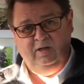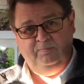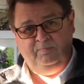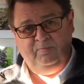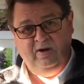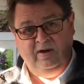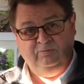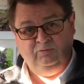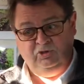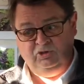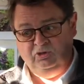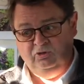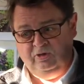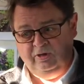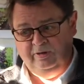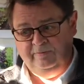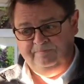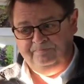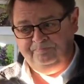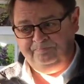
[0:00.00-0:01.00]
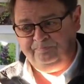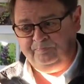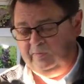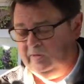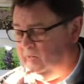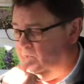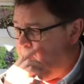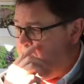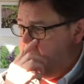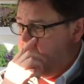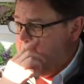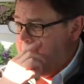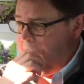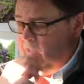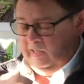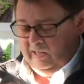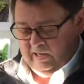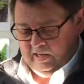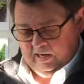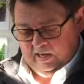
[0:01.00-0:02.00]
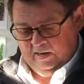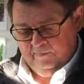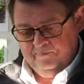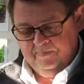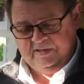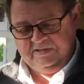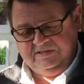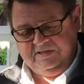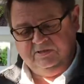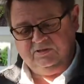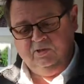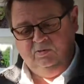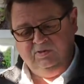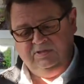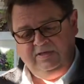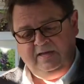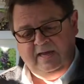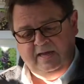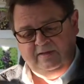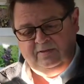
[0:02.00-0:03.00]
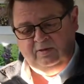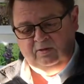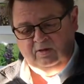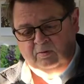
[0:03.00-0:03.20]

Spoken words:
brown sugar. I mixed it all together